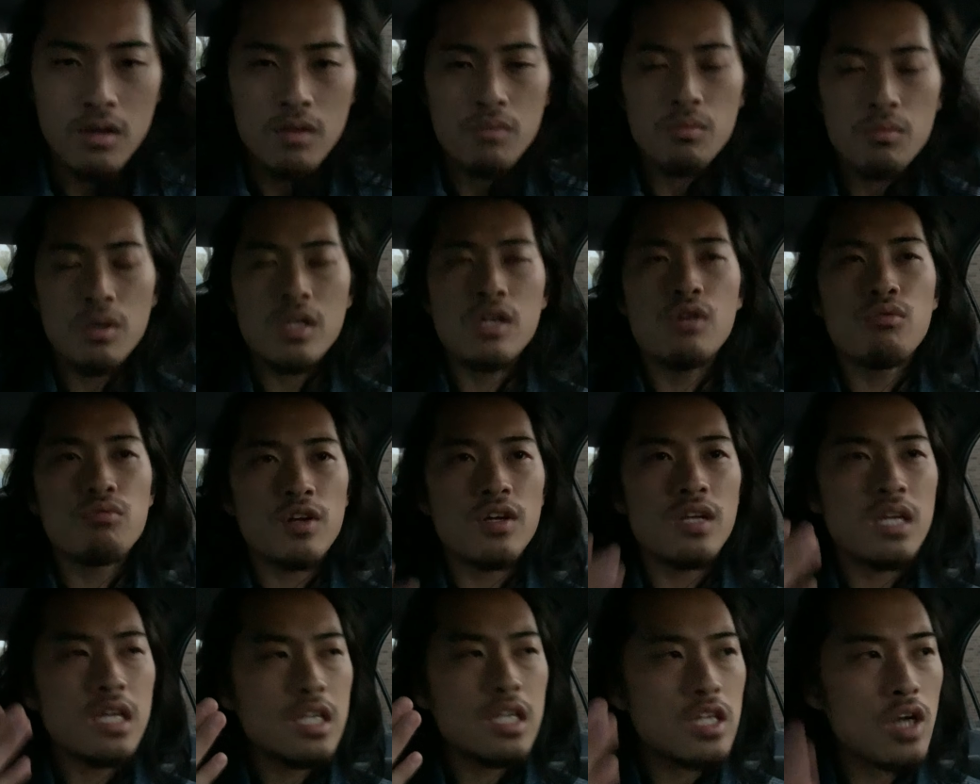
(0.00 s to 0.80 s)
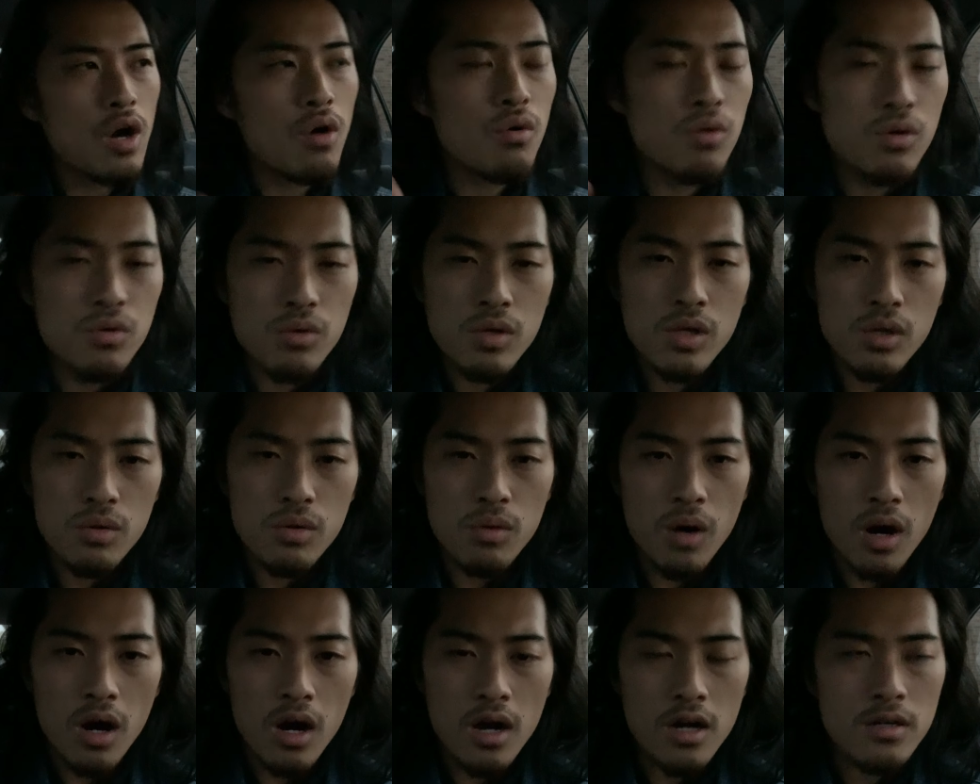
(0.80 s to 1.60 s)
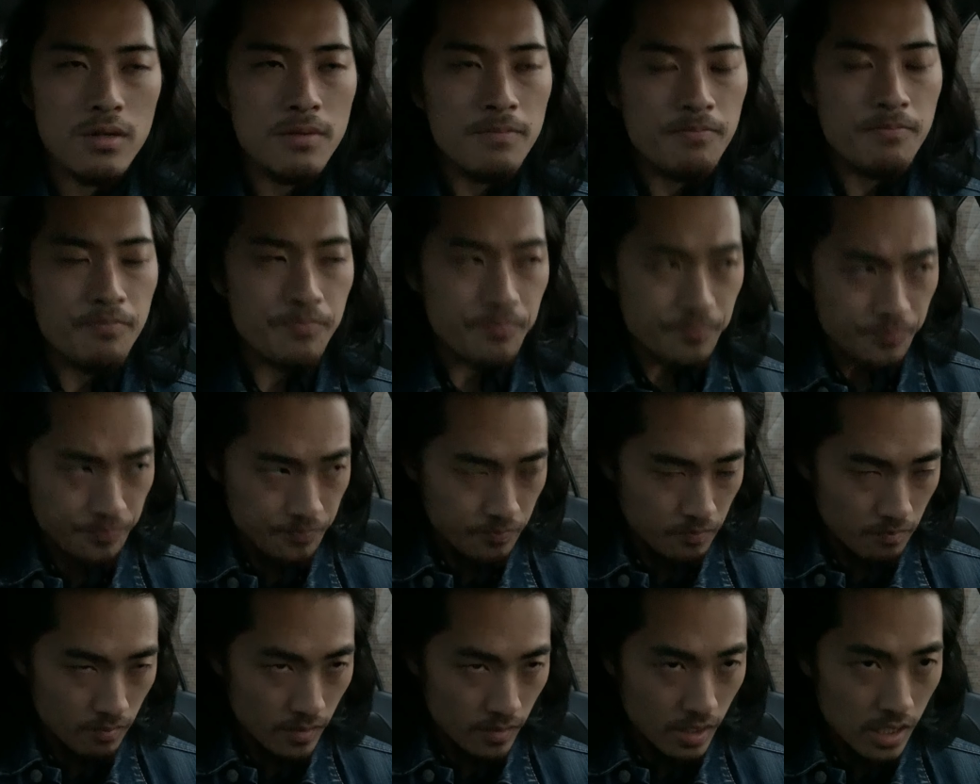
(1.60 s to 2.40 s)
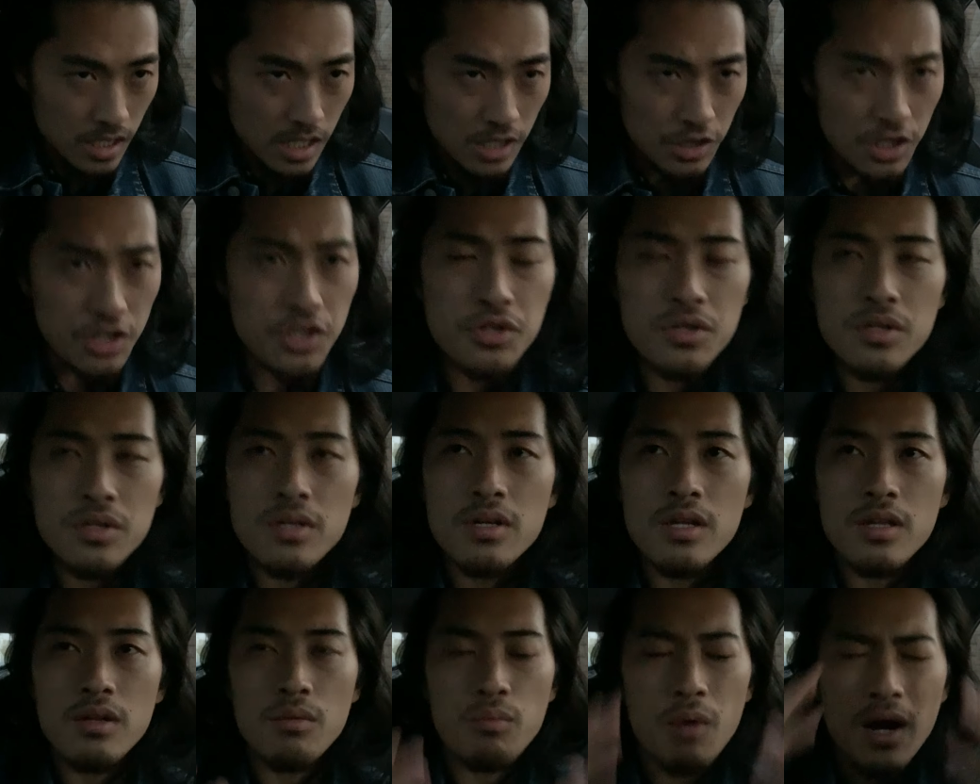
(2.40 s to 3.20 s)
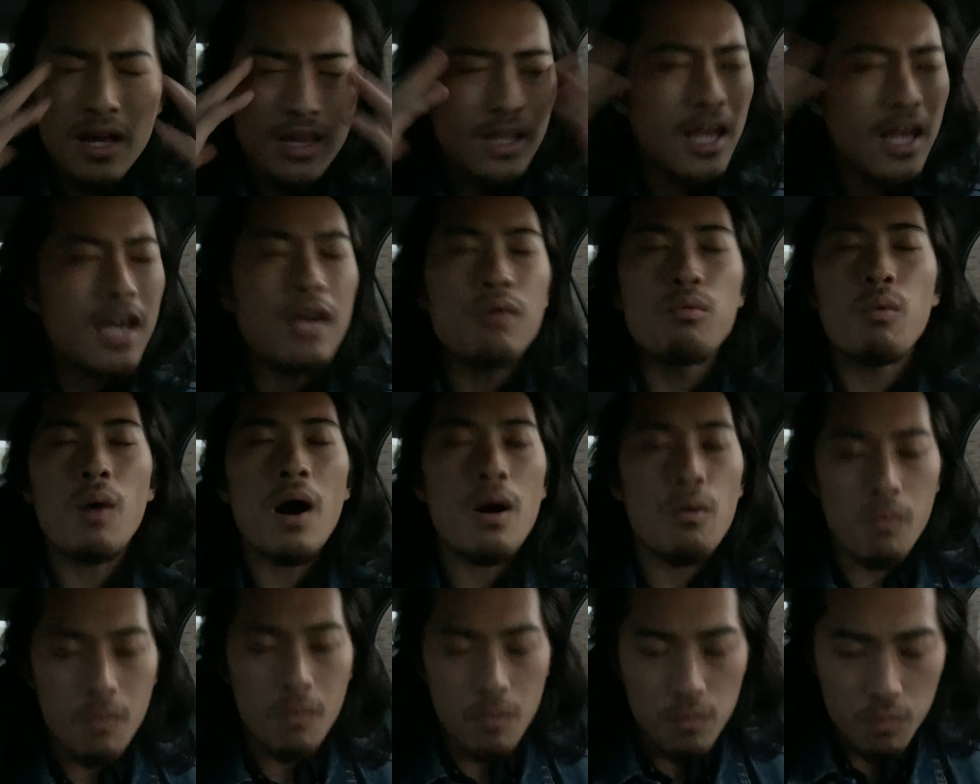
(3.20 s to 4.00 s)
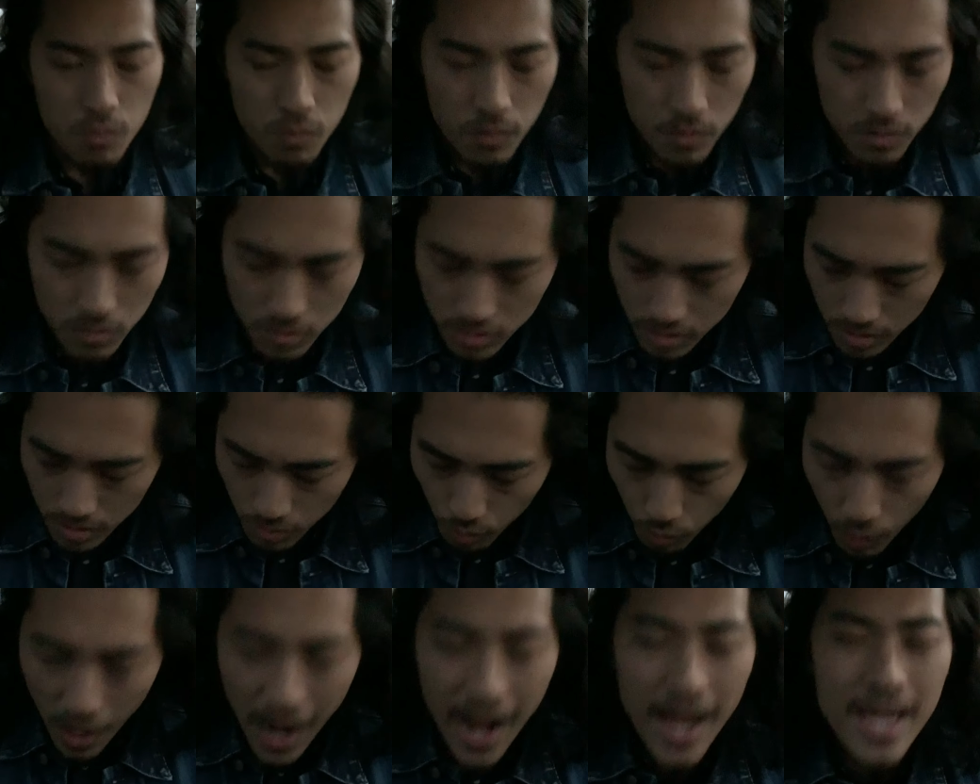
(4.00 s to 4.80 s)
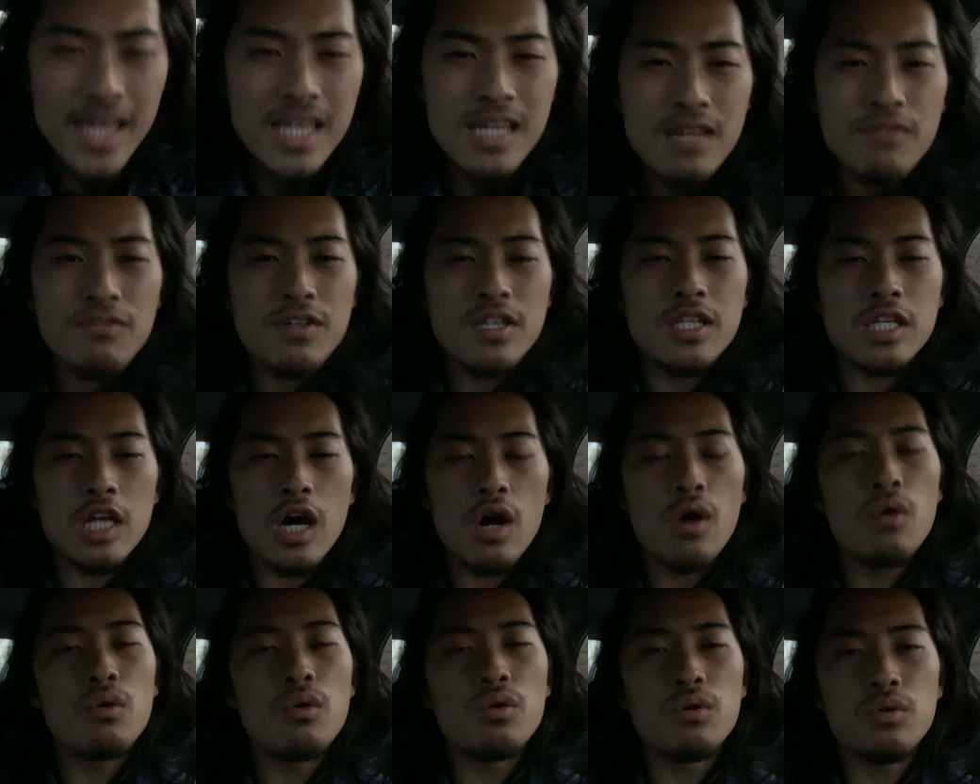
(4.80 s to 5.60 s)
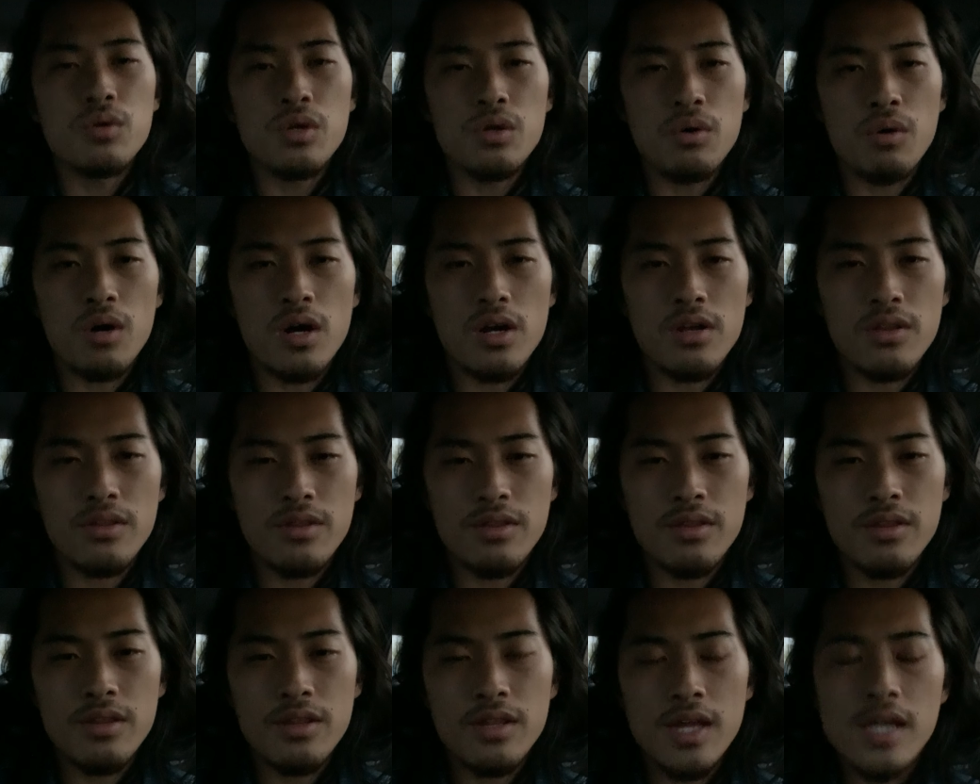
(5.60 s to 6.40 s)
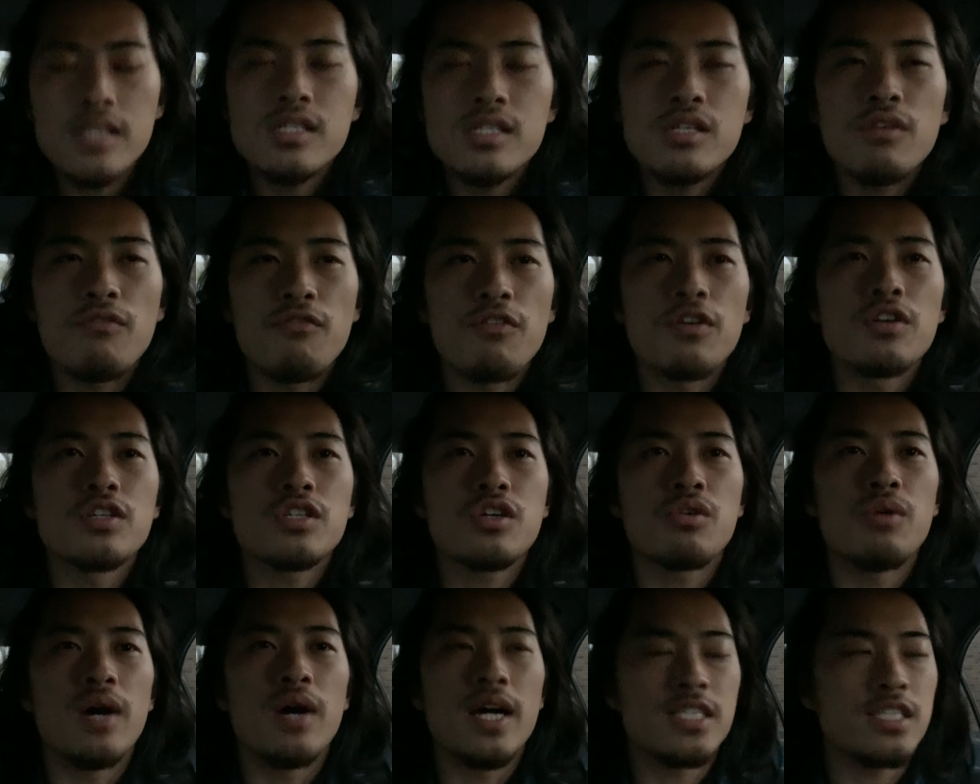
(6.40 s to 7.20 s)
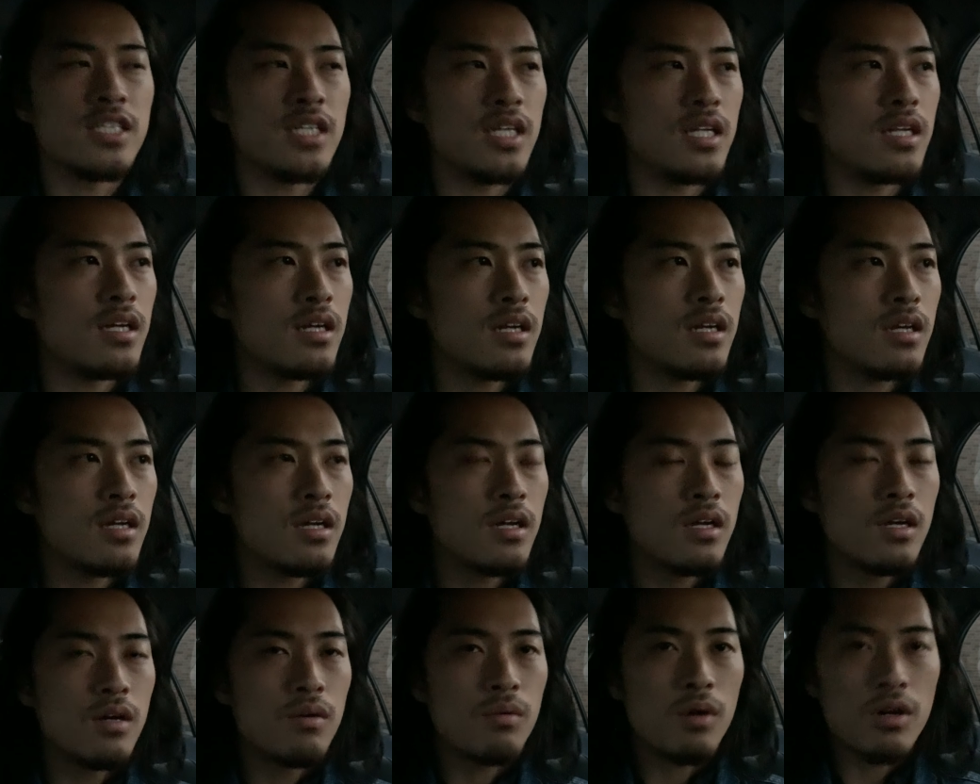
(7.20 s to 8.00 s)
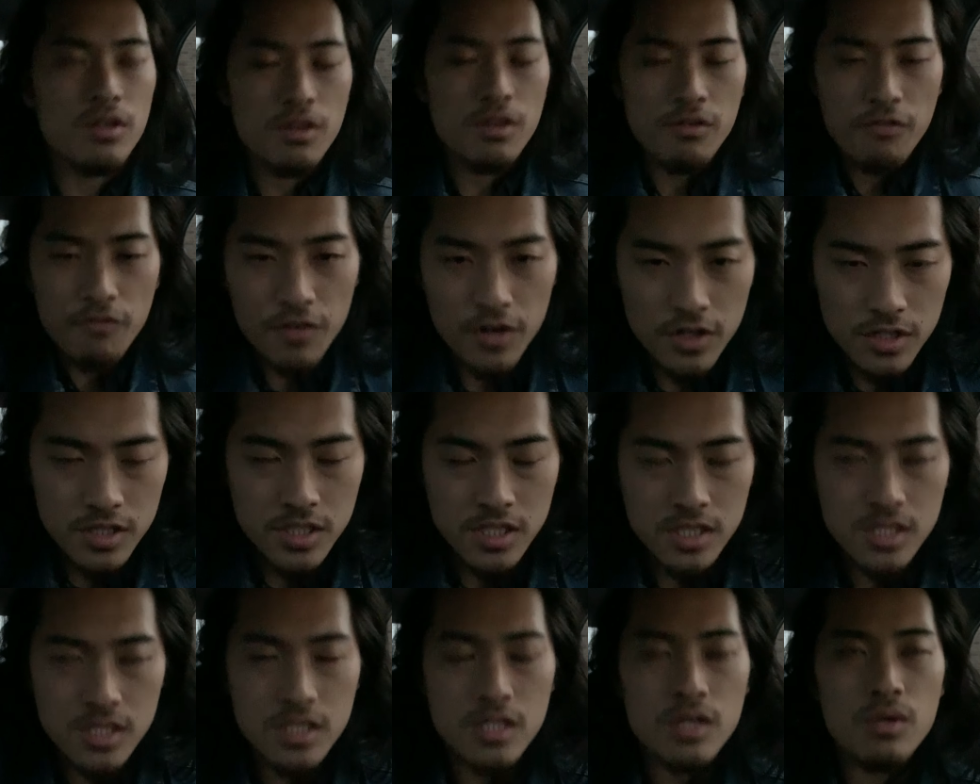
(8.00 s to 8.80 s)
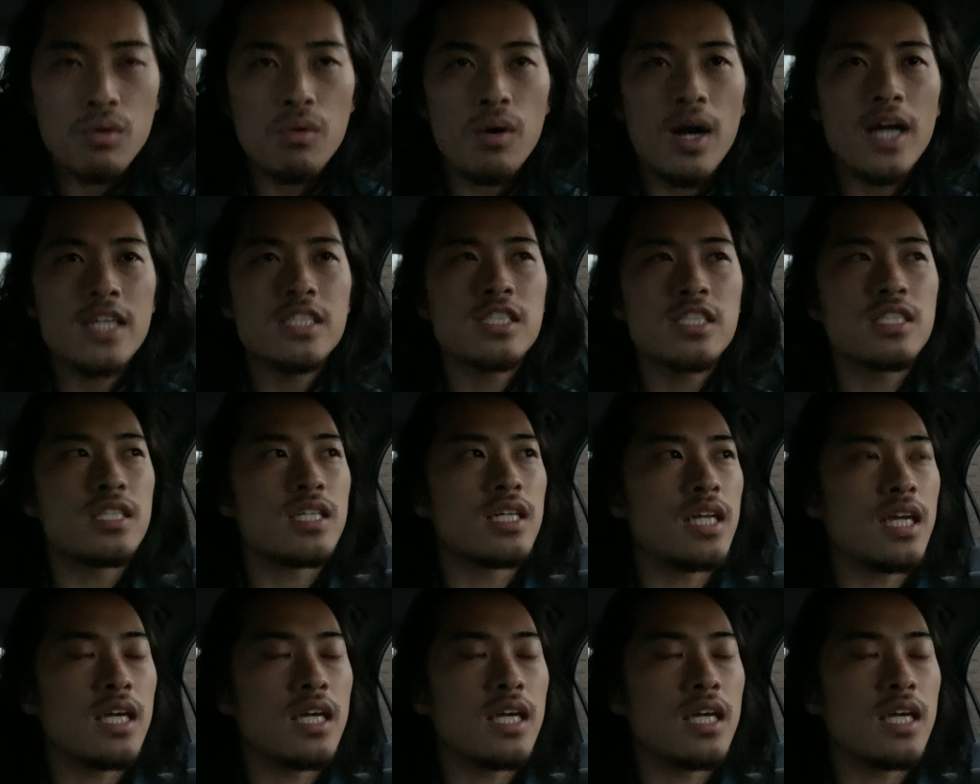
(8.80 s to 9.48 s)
When you really know who you are, then you're like, why even know who you are? That's the first question. Well, the first question